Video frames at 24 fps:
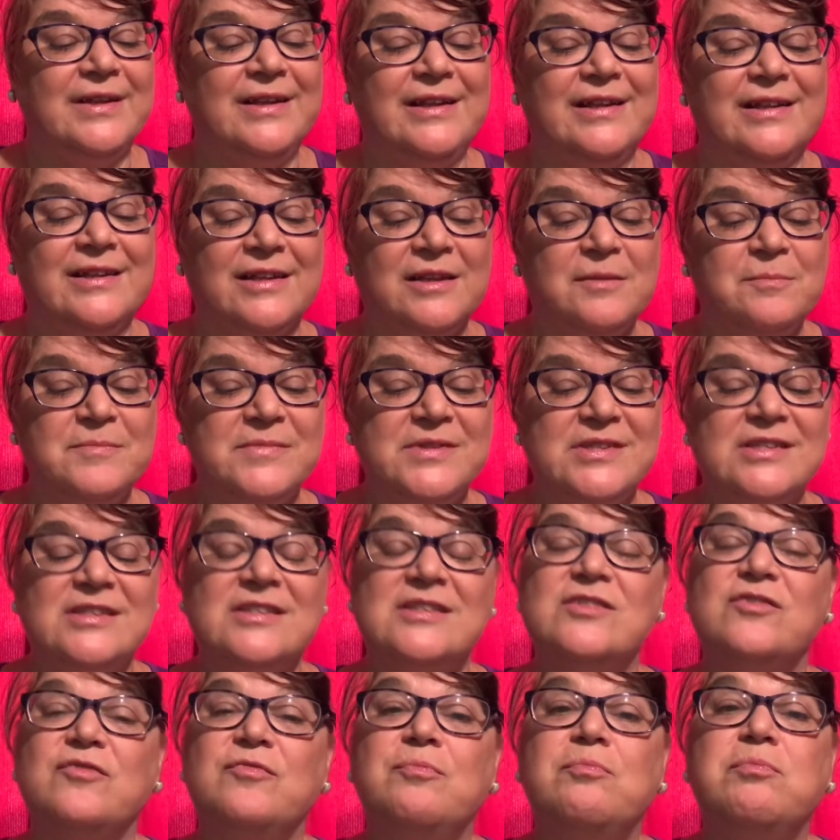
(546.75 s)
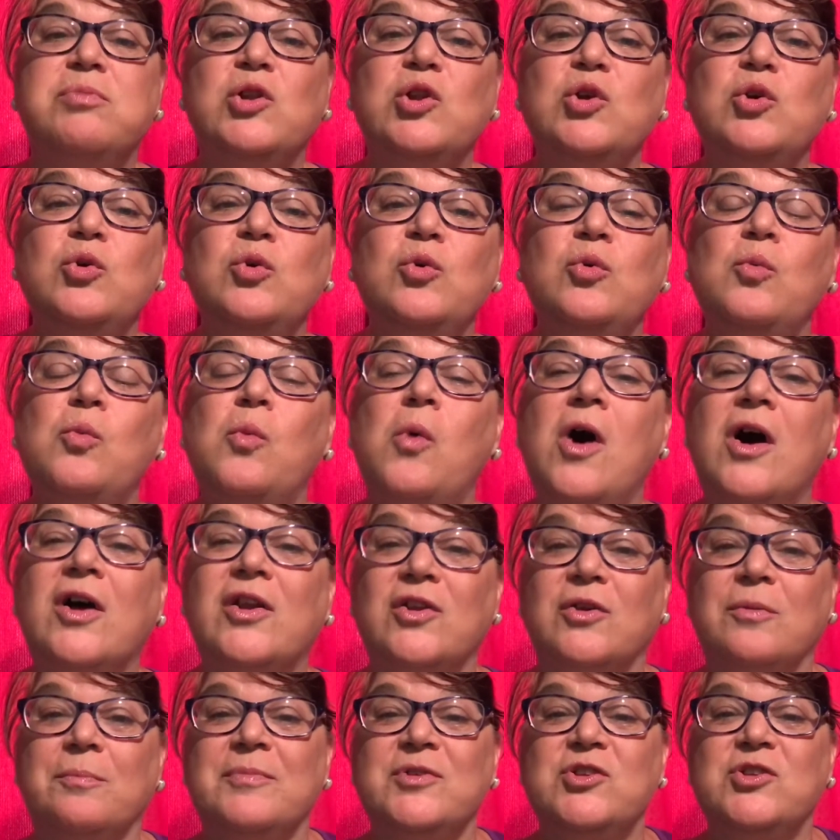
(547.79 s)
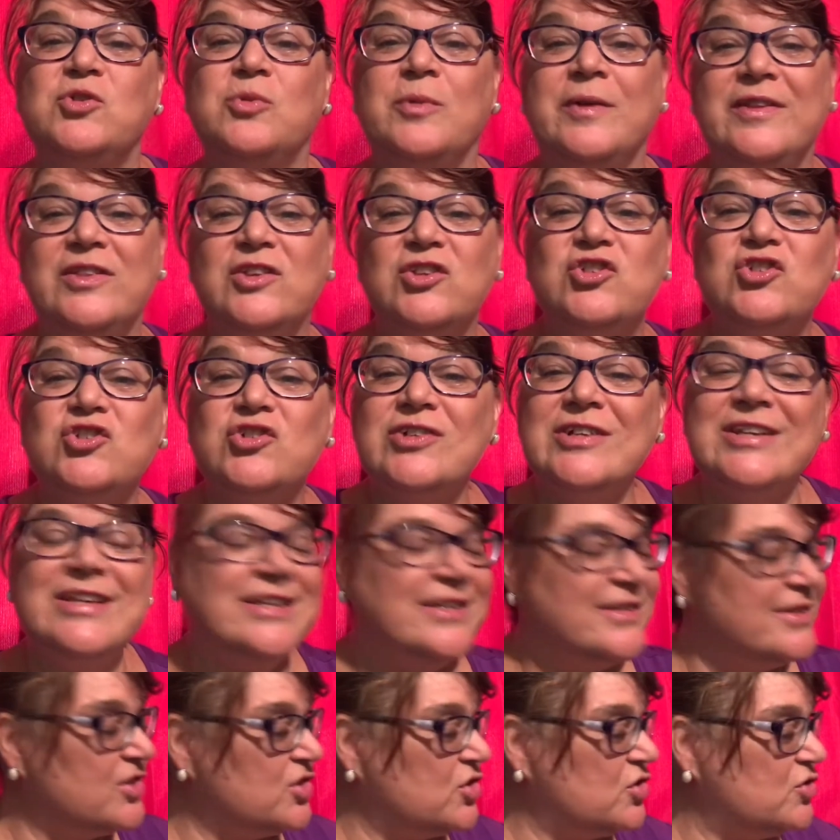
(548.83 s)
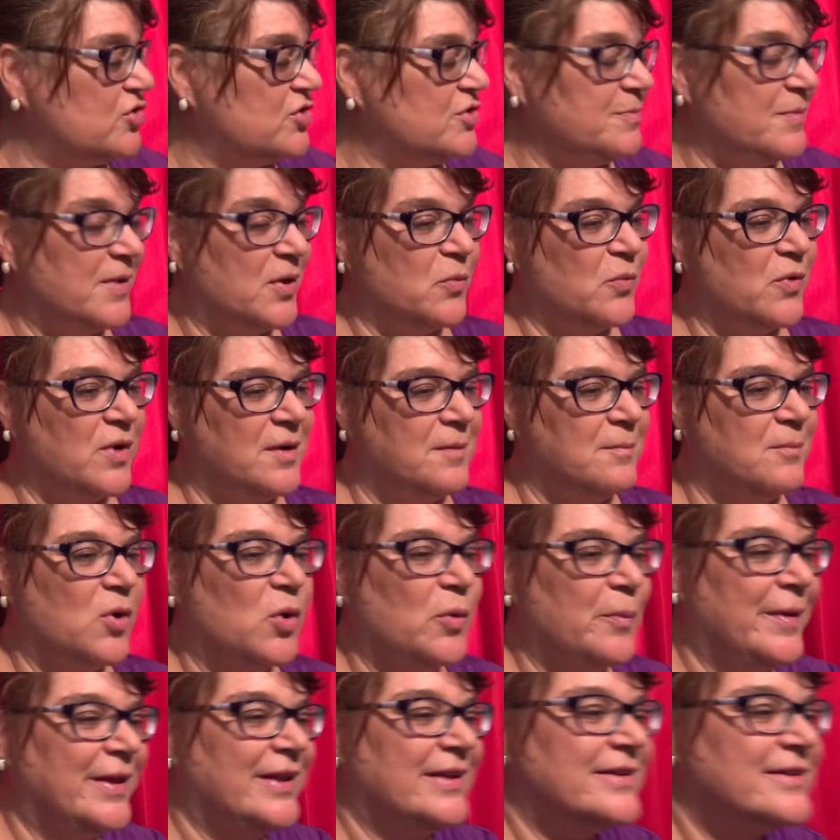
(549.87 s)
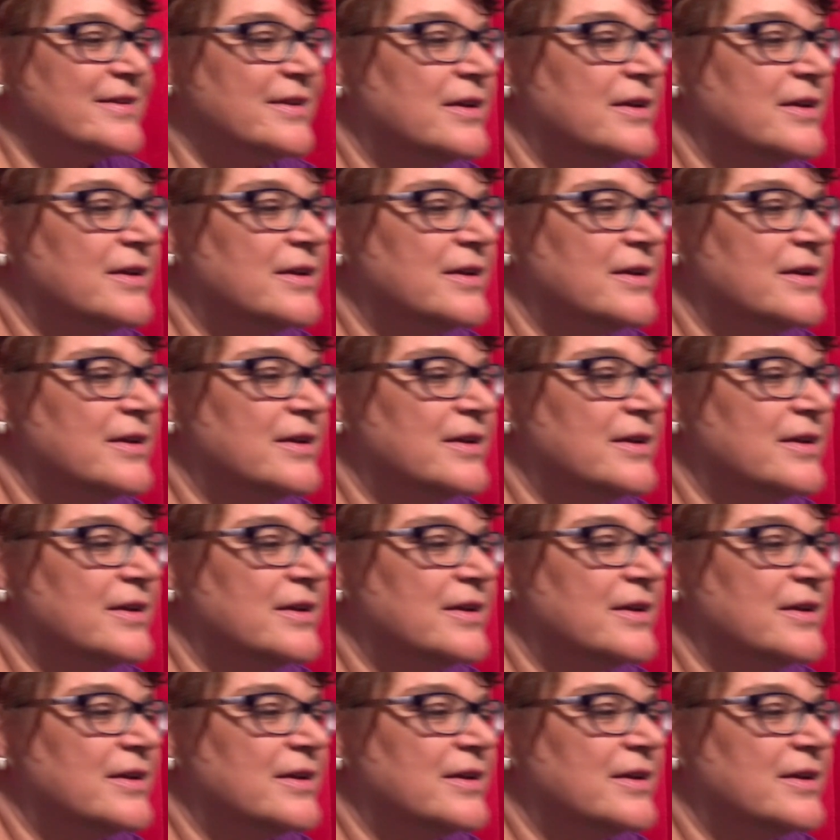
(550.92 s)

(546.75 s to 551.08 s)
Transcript: glimpses of blue water between the trees. Excuse me one moment.